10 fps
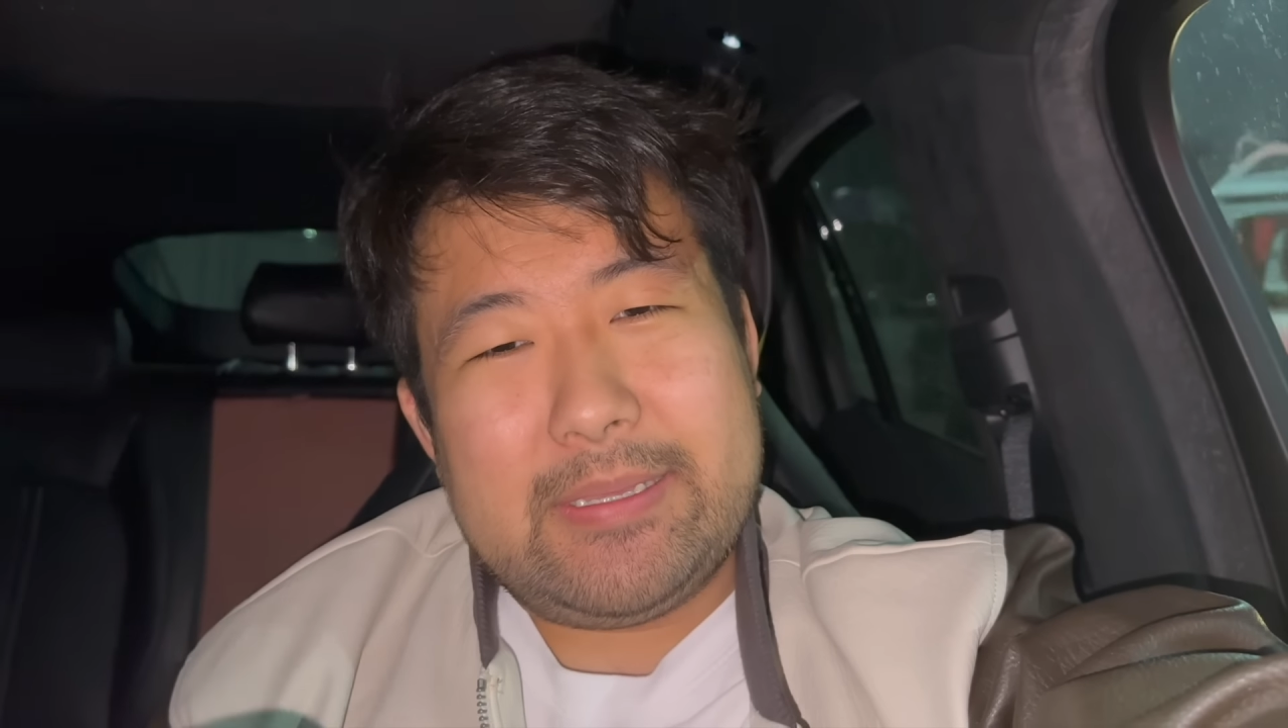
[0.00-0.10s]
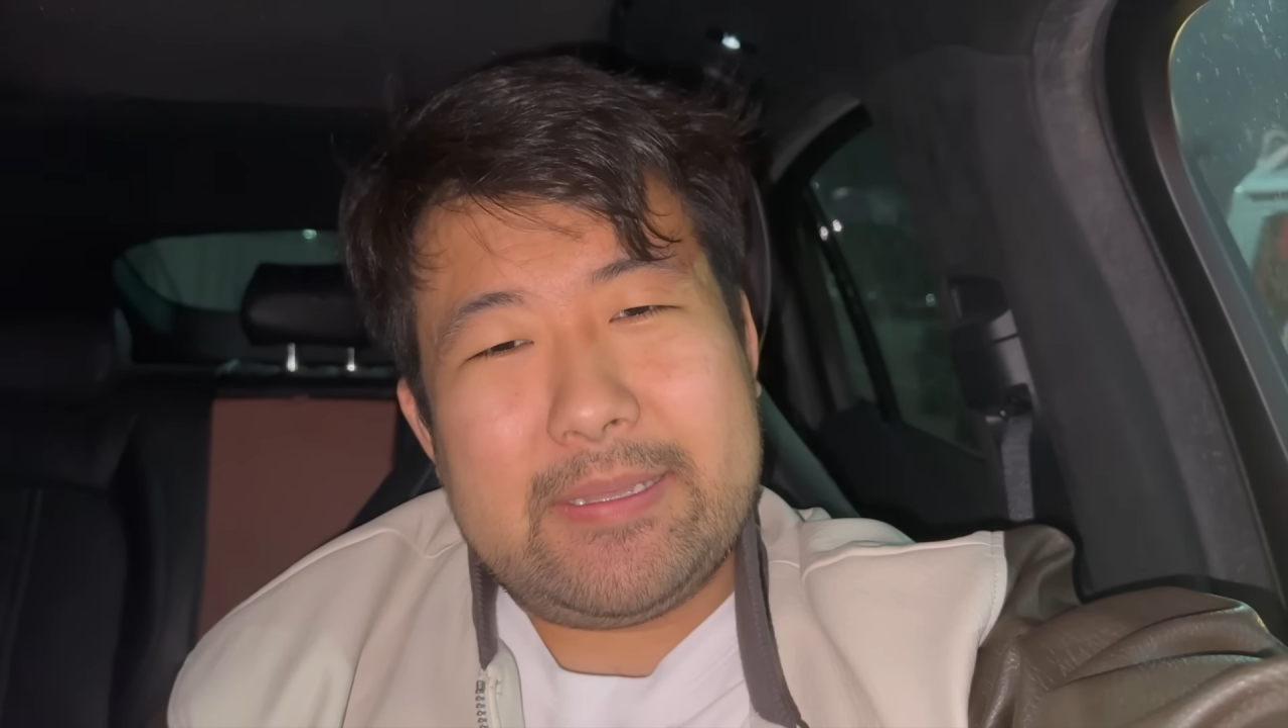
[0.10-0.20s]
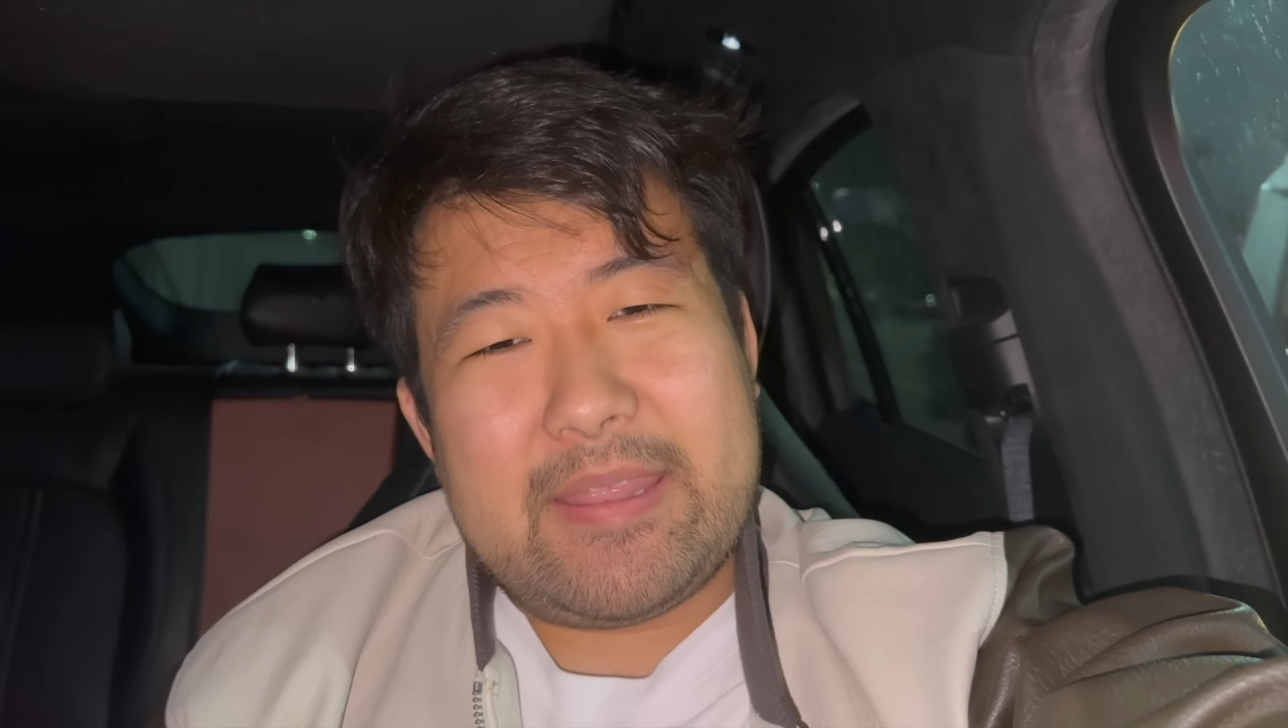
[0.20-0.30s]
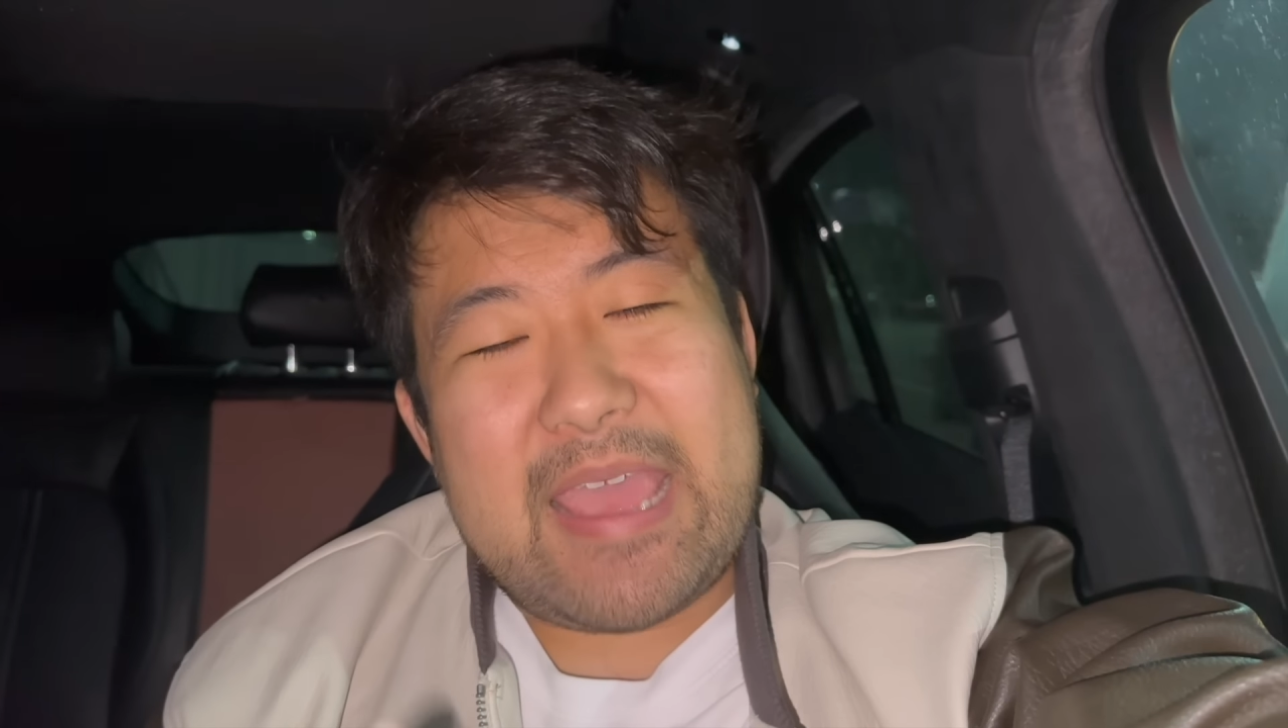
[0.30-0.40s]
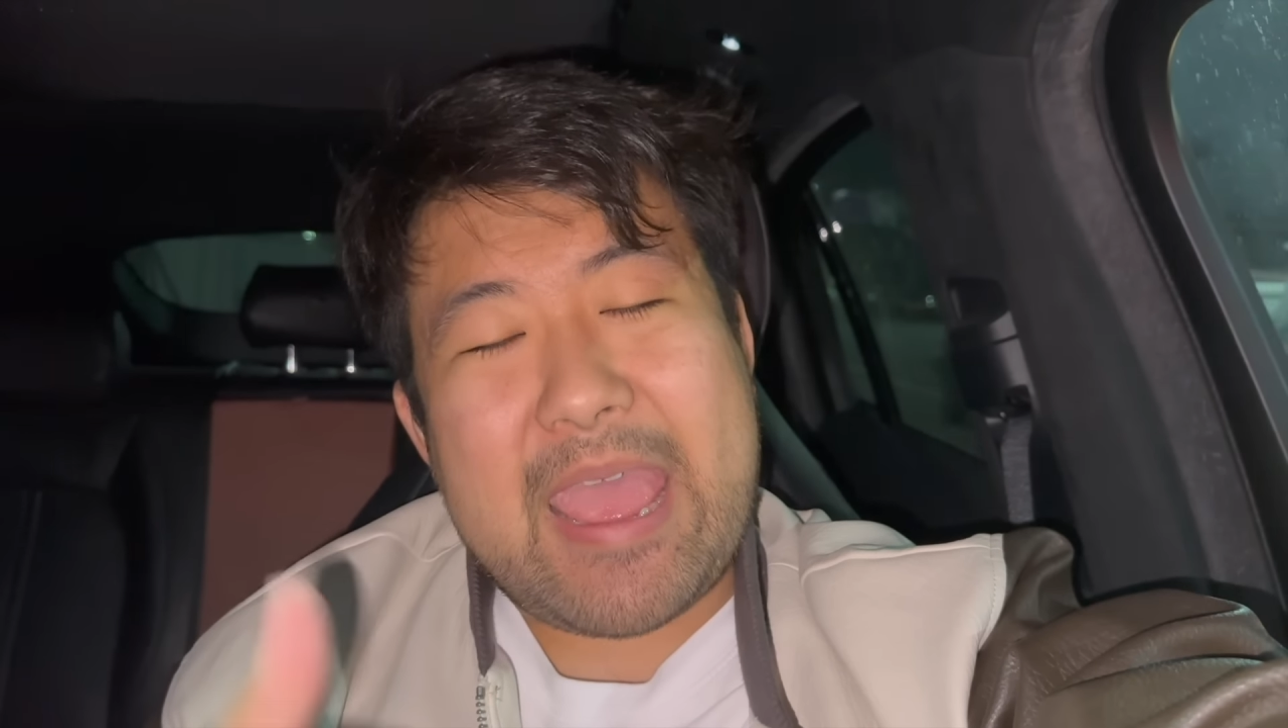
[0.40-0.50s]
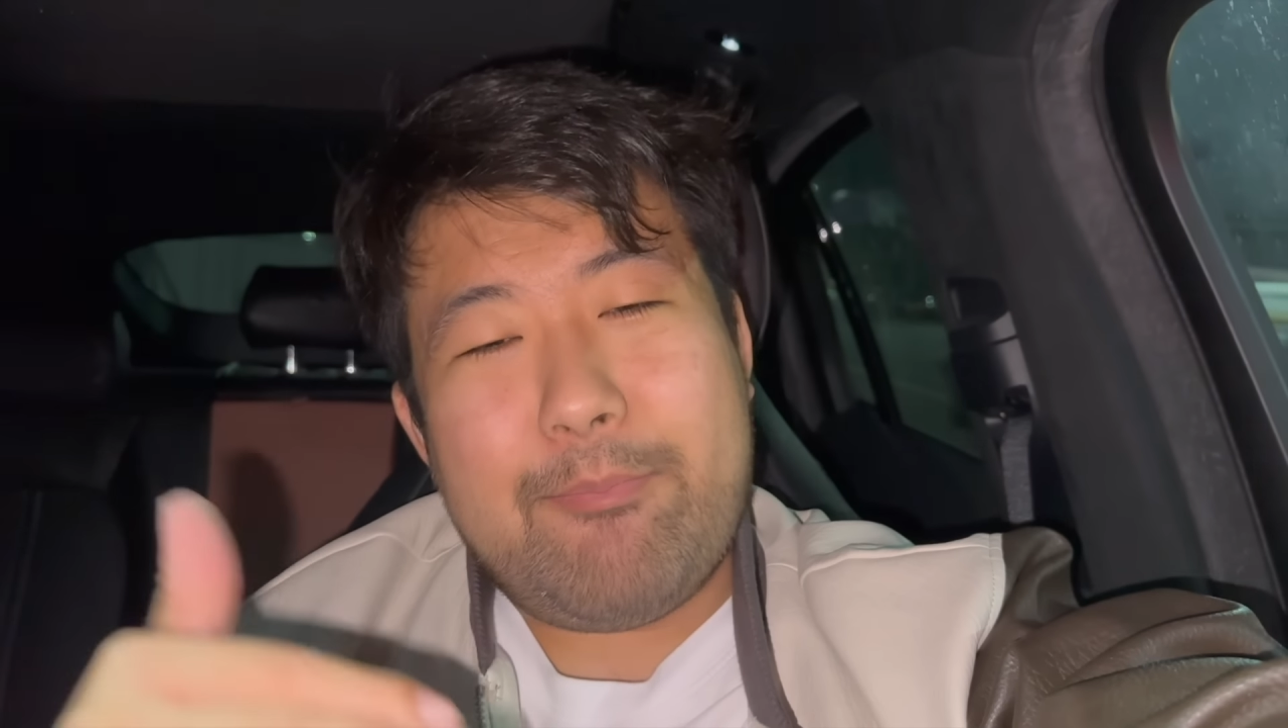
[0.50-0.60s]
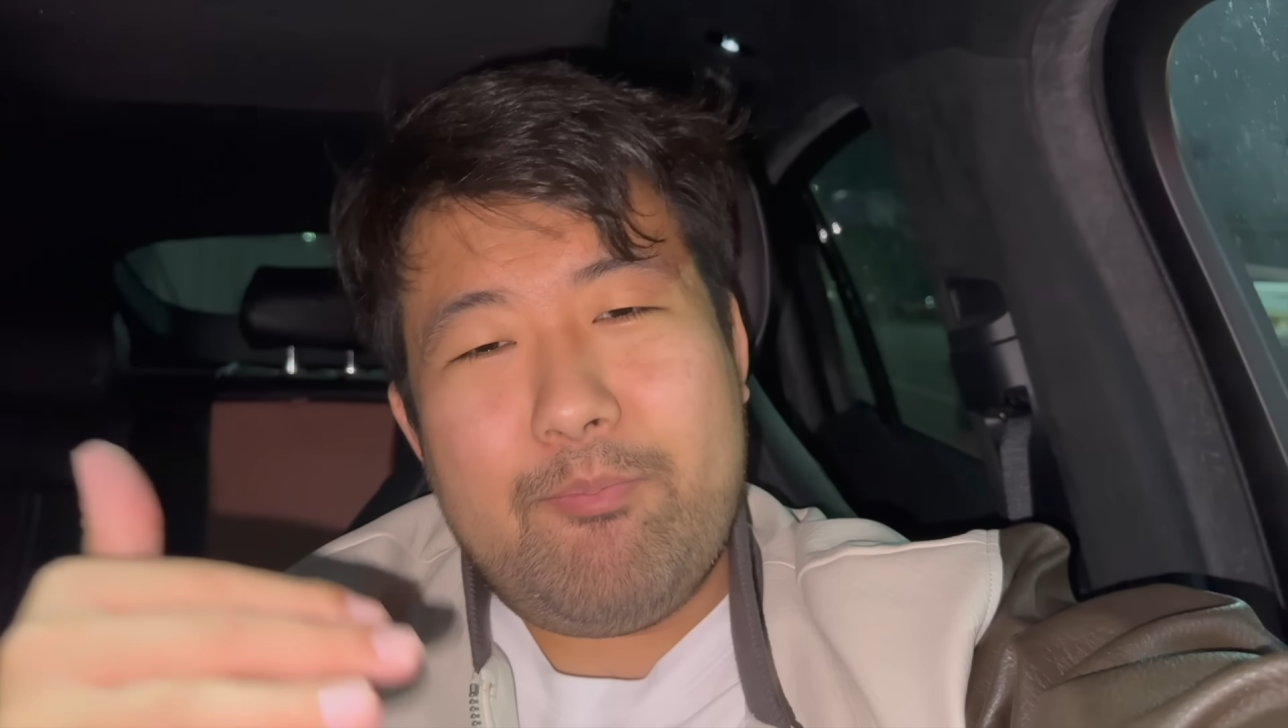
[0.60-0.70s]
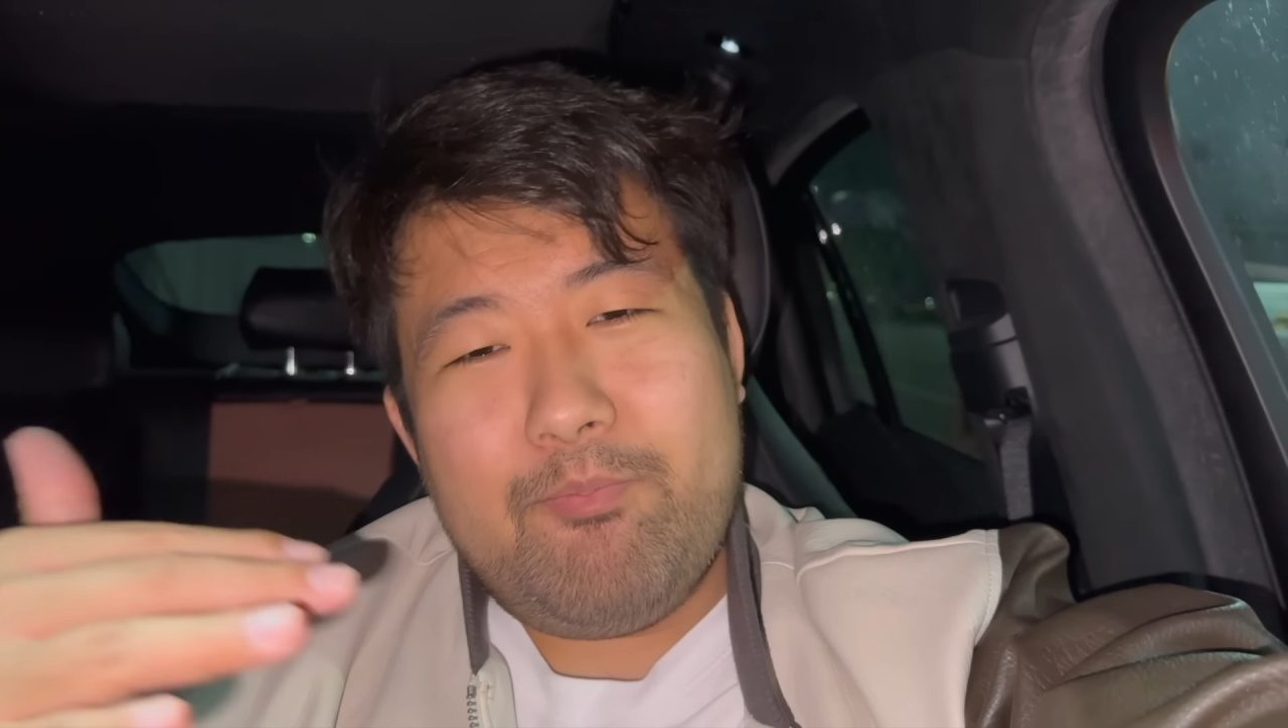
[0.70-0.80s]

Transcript: that